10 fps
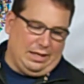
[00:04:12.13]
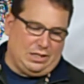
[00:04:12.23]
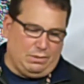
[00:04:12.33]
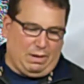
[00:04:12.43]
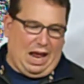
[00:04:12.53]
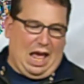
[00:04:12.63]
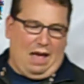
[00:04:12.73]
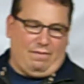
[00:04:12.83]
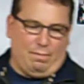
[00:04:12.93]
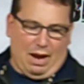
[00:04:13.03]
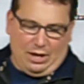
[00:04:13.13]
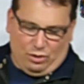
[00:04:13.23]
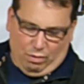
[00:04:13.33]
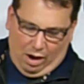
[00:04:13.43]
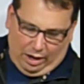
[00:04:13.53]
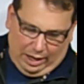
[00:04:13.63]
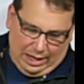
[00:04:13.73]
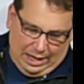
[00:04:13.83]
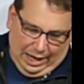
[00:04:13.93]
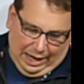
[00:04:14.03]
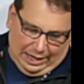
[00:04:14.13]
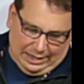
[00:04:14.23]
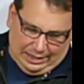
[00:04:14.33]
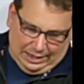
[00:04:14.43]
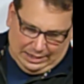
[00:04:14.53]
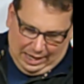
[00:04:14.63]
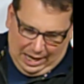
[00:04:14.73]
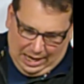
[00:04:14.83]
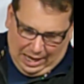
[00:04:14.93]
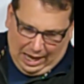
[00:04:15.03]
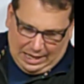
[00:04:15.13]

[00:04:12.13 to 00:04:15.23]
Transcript: This is what I have in my truck, and this is a,